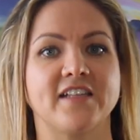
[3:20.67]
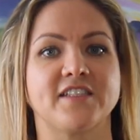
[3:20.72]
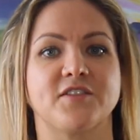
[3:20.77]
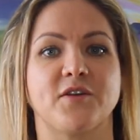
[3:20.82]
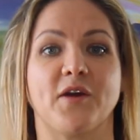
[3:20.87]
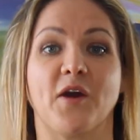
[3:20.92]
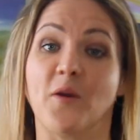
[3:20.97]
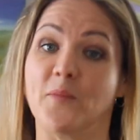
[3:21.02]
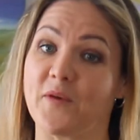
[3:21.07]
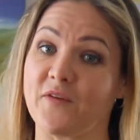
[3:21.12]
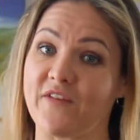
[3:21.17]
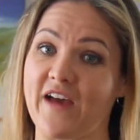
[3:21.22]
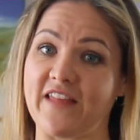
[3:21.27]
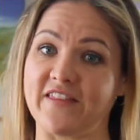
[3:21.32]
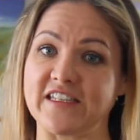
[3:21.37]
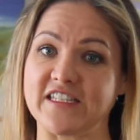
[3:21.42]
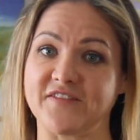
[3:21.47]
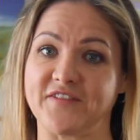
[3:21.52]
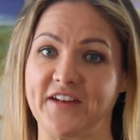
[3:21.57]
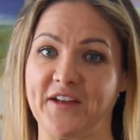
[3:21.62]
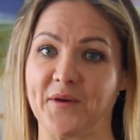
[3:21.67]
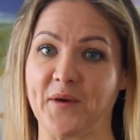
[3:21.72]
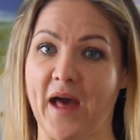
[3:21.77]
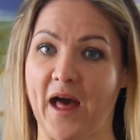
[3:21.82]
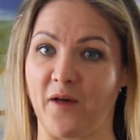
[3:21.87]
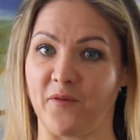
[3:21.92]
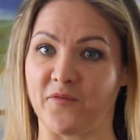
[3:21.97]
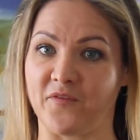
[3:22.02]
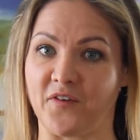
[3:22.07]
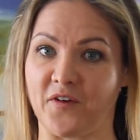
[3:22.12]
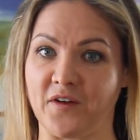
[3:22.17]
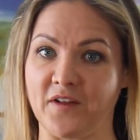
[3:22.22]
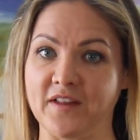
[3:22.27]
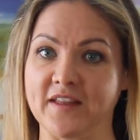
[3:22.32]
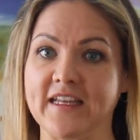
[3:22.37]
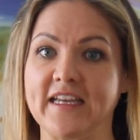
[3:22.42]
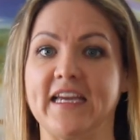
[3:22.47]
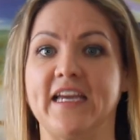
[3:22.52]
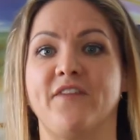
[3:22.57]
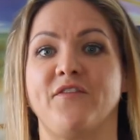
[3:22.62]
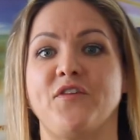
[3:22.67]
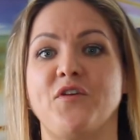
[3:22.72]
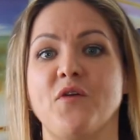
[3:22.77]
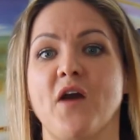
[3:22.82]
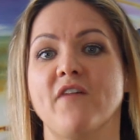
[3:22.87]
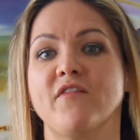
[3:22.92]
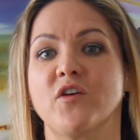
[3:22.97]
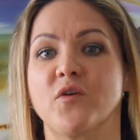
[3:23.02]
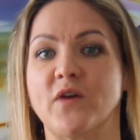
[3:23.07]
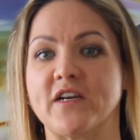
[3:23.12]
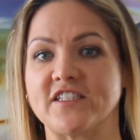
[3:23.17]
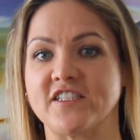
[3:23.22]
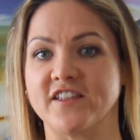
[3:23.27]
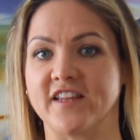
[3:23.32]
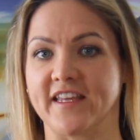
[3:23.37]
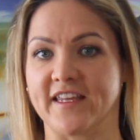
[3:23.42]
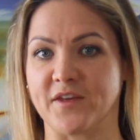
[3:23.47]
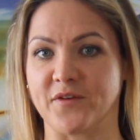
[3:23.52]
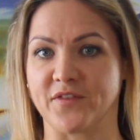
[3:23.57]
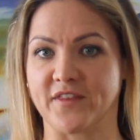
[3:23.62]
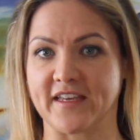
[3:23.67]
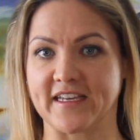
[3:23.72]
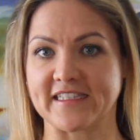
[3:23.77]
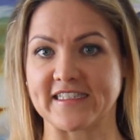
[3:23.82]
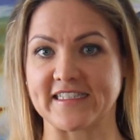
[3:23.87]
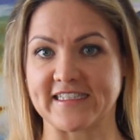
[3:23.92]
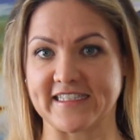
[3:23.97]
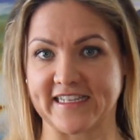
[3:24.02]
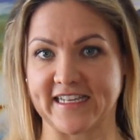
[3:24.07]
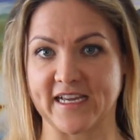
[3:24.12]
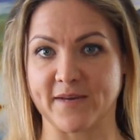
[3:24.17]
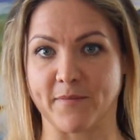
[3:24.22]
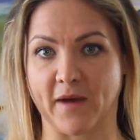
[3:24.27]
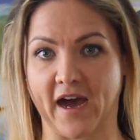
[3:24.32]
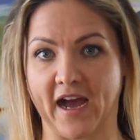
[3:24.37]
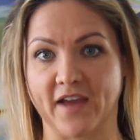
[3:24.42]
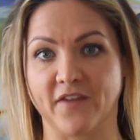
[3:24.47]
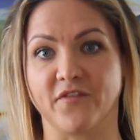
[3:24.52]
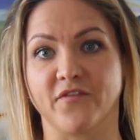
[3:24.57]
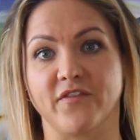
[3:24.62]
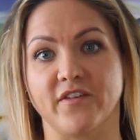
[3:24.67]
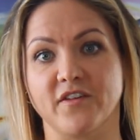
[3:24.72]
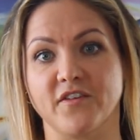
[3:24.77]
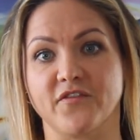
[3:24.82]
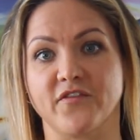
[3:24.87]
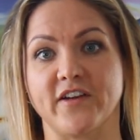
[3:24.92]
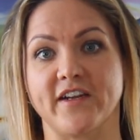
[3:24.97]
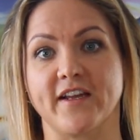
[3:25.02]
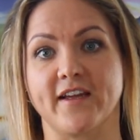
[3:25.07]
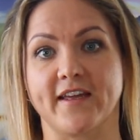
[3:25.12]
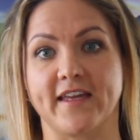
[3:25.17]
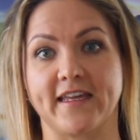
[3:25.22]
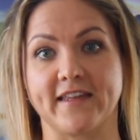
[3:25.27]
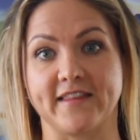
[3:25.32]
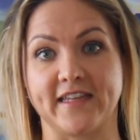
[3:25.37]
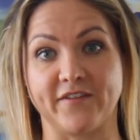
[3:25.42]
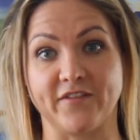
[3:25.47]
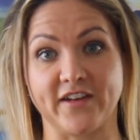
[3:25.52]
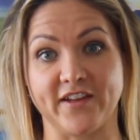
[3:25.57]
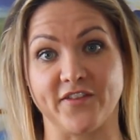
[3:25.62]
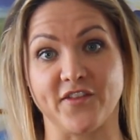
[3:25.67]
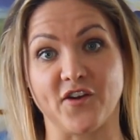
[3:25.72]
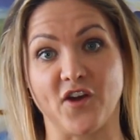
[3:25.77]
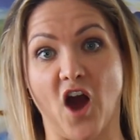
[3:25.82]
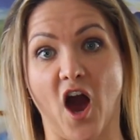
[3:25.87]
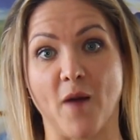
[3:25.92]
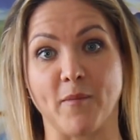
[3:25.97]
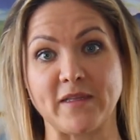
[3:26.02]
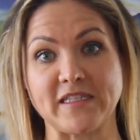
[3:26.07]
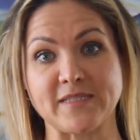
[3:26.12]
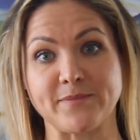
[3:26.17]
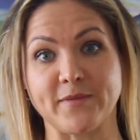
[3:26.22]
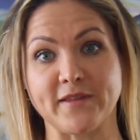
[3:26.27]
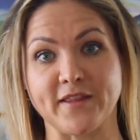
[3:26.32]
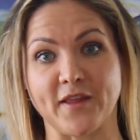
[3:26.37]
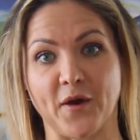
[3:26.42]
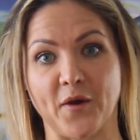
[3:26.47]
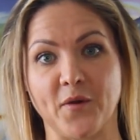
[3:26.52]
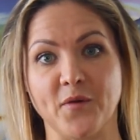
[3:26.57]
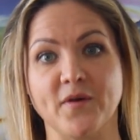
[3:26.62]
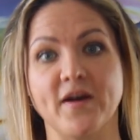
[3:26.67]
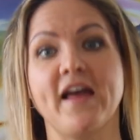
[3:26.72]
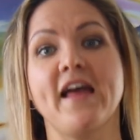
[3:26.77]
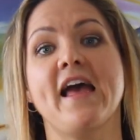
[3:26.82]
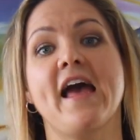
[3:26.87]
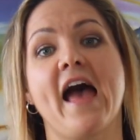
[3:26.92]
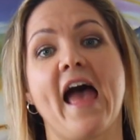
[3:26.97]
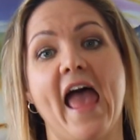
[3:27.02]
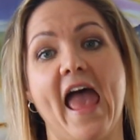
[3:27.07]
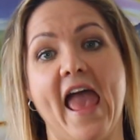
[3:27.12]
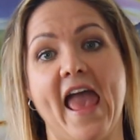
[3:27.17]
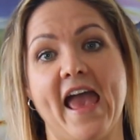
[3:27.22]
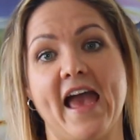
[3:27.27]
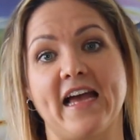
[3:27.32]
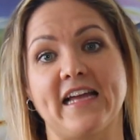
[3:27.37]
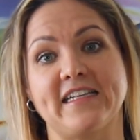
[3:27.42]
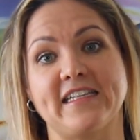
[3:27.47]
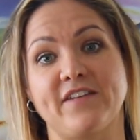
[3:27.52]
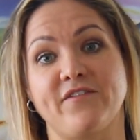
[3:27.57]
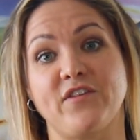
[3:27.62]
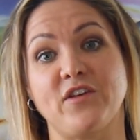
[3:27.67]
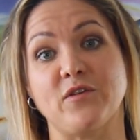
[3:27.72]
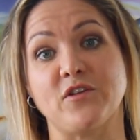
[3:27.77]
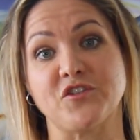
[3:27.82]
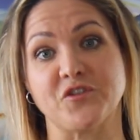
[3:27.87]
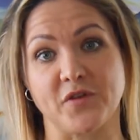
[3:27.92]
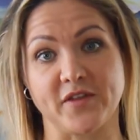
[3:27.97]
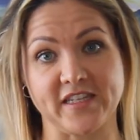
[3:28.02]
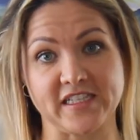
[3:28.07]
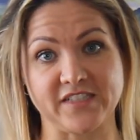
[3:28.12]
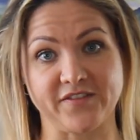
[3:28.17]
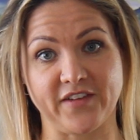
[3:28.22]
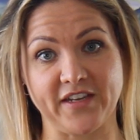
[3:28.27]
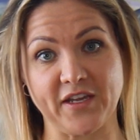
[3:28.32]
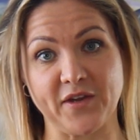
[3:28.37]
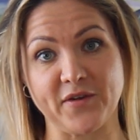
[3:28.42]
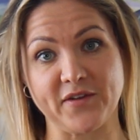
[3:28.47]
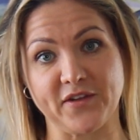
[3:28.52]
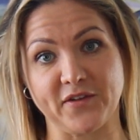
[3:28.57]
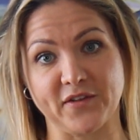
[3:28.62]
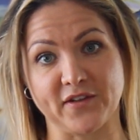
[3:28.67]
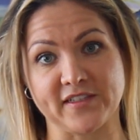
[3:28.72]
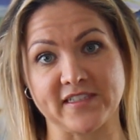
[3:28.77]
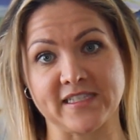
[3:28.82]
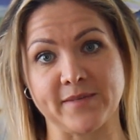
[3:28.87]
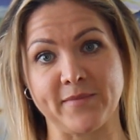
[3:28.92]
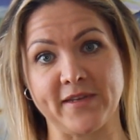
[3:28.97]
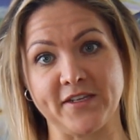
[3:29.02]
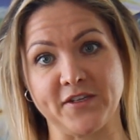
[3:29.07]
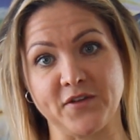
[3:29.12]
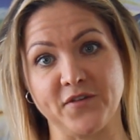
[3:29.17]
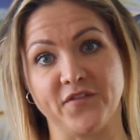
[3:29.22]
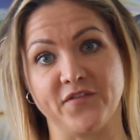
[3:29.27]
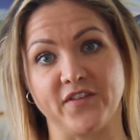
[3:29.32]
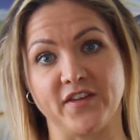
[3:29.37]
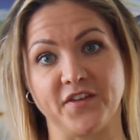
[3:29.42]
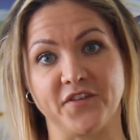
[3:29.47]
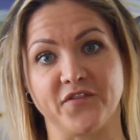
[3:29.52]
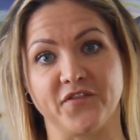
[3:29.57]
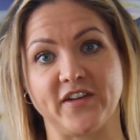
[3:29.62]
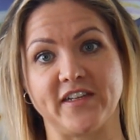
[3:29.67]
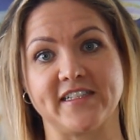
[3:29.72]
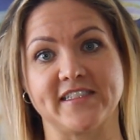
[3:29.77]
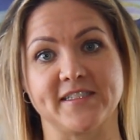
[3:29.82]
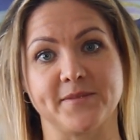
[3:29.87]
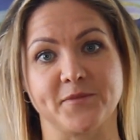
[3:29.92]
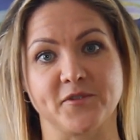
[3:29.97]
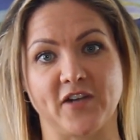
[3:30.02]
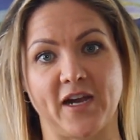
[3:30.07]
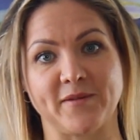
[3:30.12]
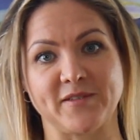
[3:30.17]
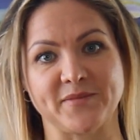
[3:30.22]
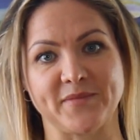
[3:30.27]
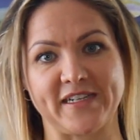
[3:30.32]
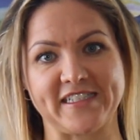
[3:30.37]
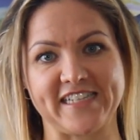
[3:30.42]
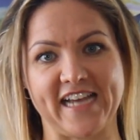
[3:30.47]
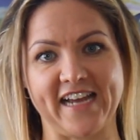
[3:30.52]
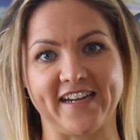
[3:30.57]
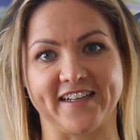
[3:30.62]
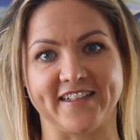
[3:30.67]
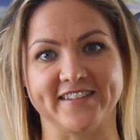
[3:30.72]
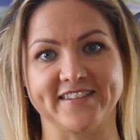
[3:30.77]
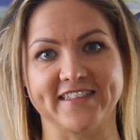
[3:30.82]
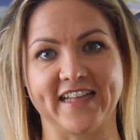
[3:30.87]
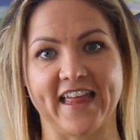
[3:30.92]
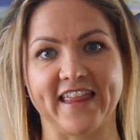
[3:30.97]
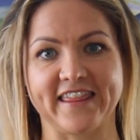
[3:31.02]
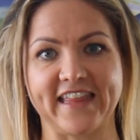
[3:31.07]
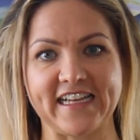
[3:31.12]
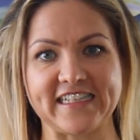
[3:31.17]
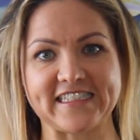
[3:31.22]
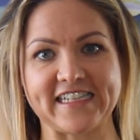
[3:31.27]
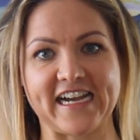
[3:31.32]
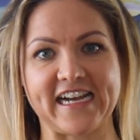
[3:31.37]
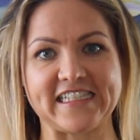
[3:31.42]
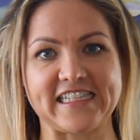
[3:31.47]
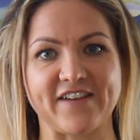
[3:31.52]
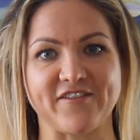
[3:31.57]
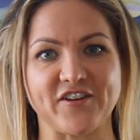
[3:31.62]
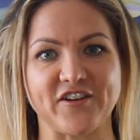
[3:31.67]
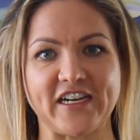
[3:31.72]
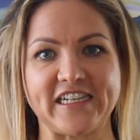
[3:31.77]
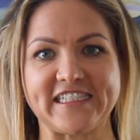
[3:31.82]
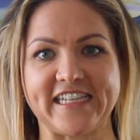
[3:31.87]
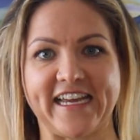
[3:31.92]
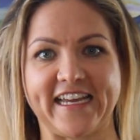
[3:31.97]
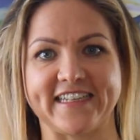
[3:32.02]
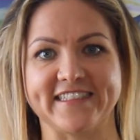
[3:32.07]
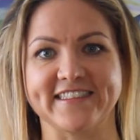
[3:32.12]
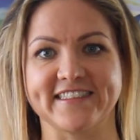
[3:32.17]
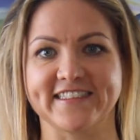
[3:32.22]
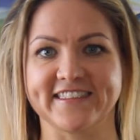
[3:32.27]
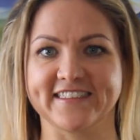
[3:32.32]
So I hope you found this video helpful. If you have a question that you think is TMI, feel free to leave it in the comments below. And if you enjoyed this video and you learned something new, feel free to subscribe to my channel. Thanks guys, have a great day.